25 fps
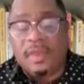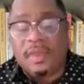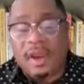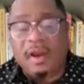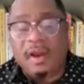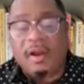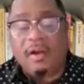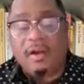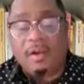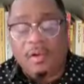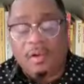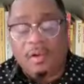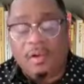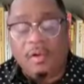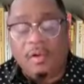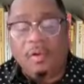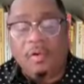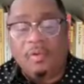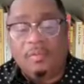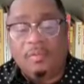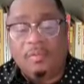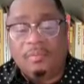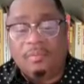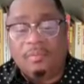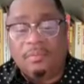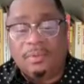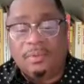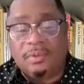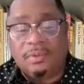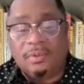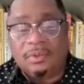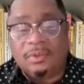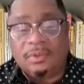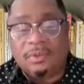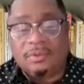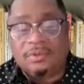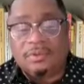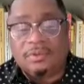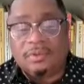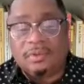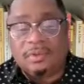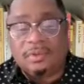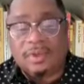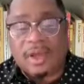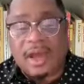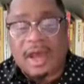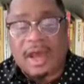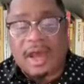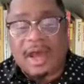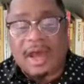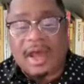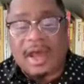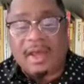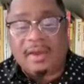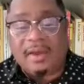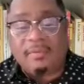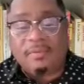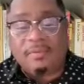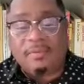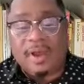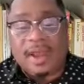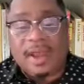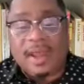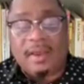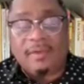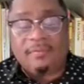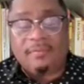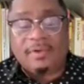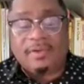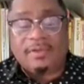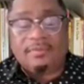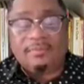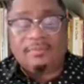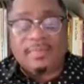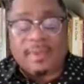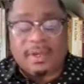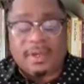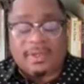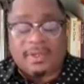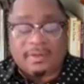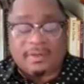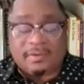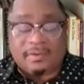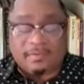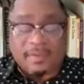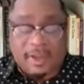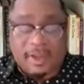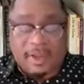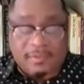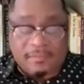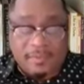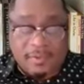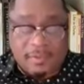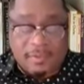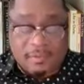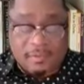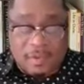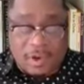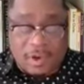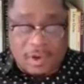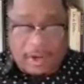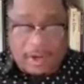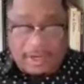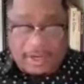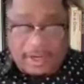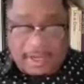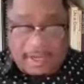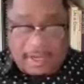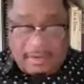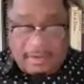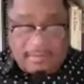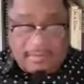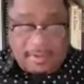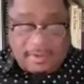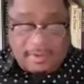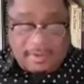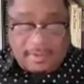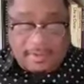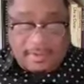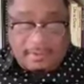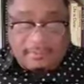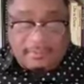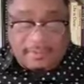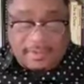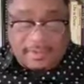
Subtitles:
their home. So God had respect of everyone, even